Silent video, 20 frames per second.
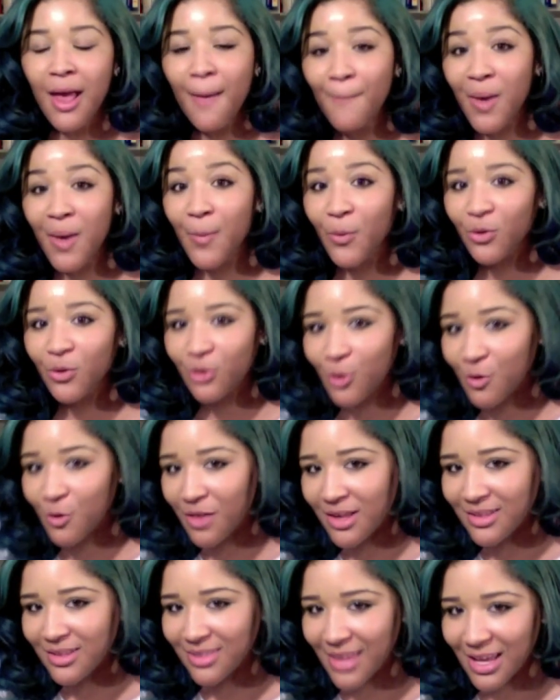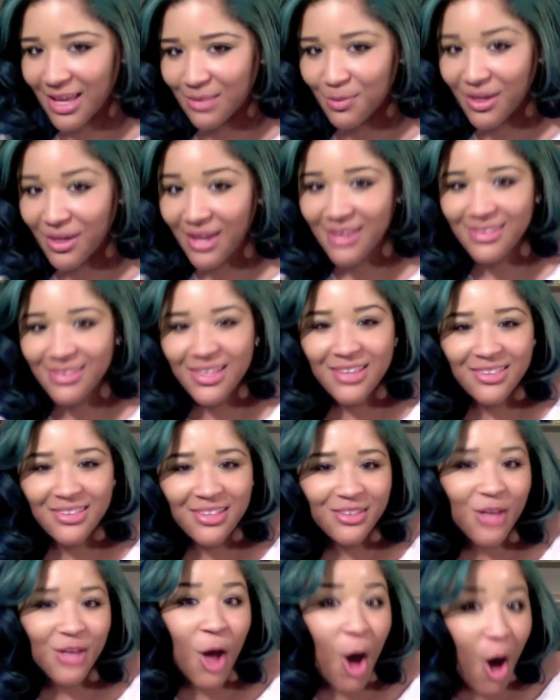People do these things because this
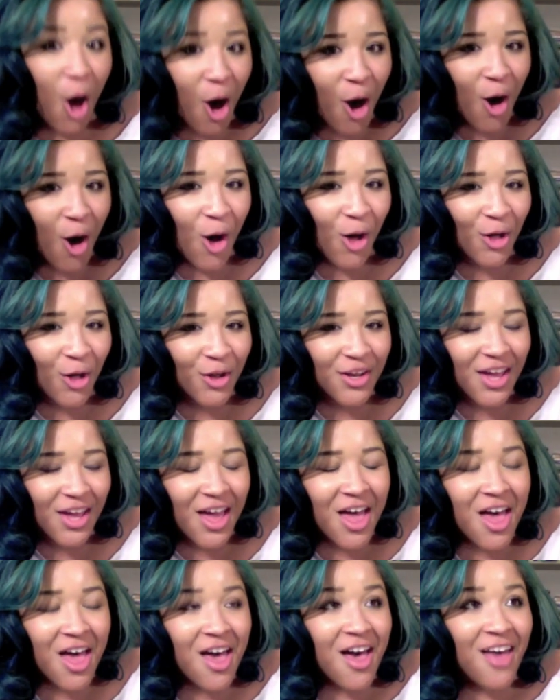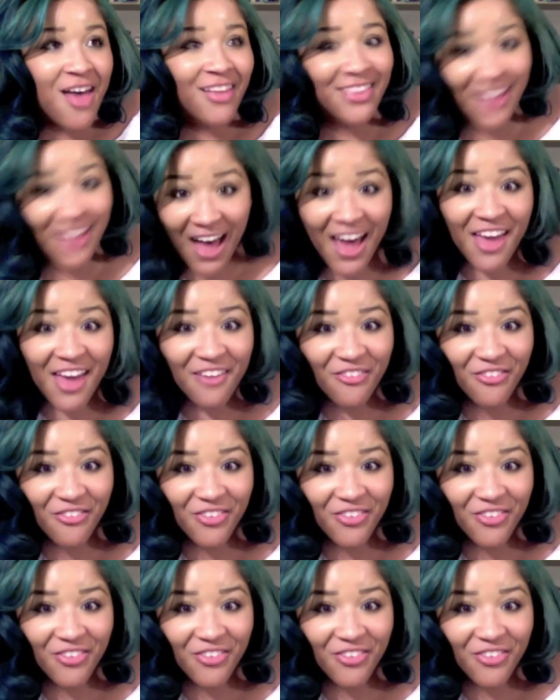is called life.